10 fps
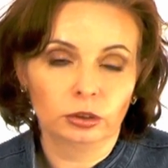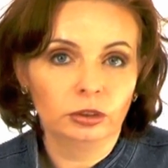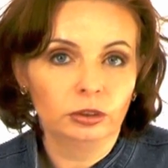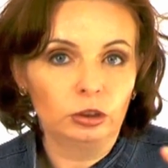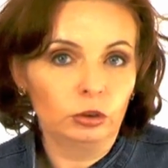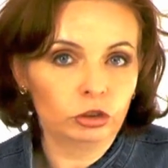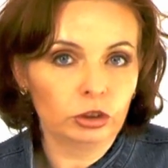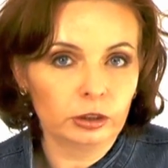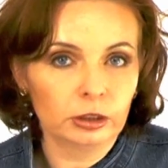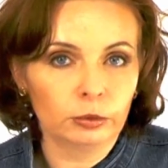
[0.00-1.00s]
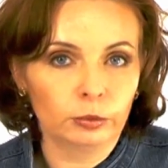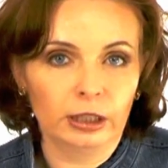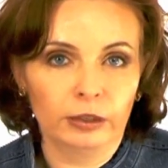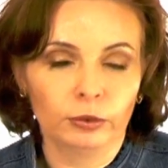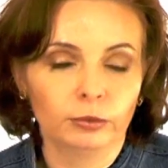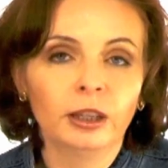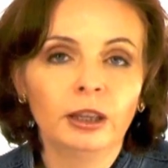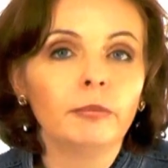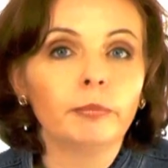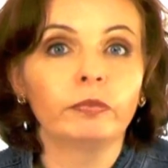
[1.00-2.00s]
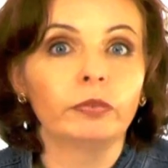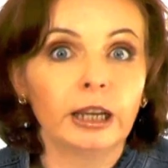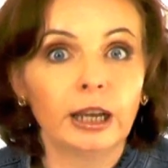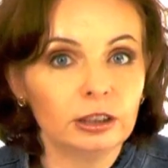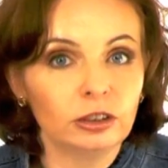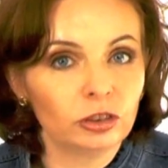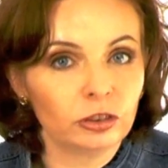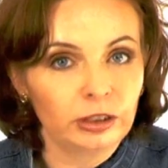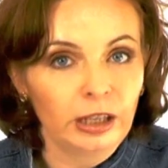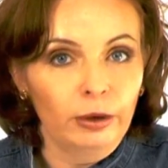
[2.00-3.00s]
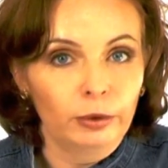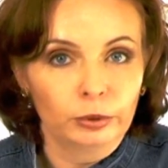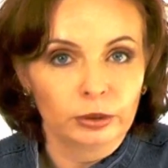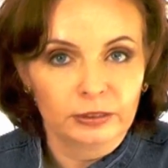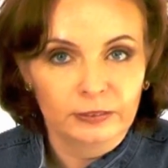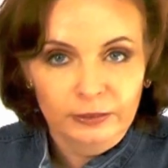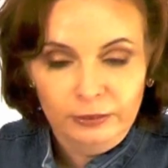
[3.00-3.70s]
You'll need to adjust the liquid level. But for now, let's just see how it works.